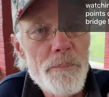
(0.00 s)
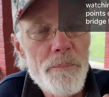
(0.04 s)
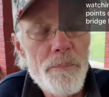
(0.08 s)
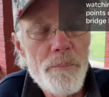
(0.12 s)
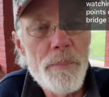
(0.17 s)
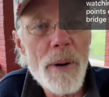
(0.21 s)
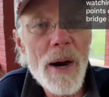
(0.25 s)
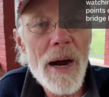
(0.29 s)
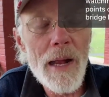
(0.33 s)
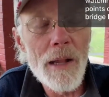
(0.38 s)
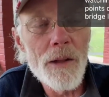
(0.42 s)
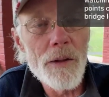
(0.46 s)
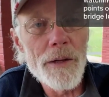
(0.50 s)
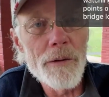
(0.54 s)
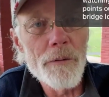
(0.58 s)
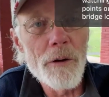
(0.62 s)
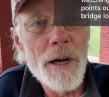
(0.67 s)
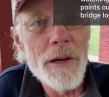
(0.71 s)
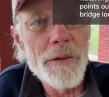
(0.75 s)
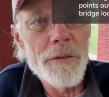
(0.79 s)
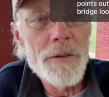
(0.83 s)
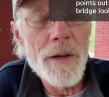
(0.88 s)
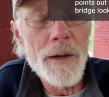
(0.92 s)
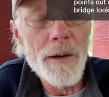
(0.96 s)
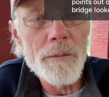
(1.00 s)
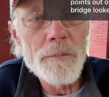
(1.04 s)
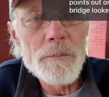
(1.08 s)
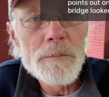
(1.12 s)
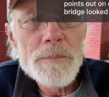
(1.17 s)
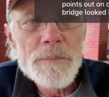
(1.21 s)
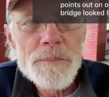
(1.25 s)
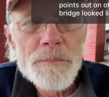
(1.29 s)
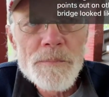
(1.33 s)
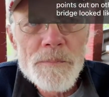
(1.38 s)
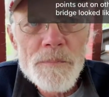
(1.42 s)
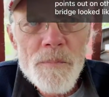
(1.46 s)
piling right there.
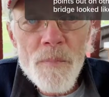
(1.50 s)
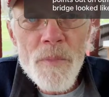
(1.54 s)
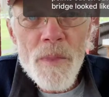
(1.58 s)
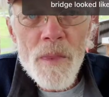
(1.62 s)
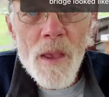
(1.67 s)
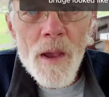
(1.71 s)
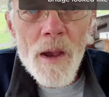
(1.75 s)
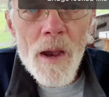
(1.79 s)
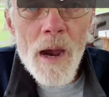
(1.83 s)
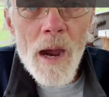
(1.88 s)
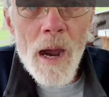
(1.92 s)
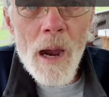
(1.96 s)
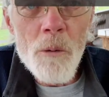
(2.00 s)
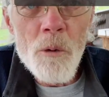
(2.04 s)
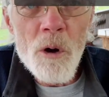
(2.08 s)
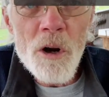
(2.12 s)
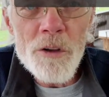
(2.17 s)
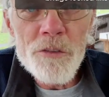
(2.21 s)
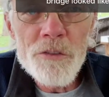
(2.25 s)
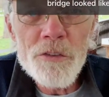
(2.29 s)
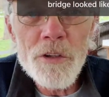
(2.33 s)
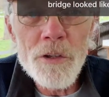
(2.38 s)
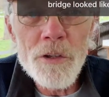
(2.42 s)
I want to see the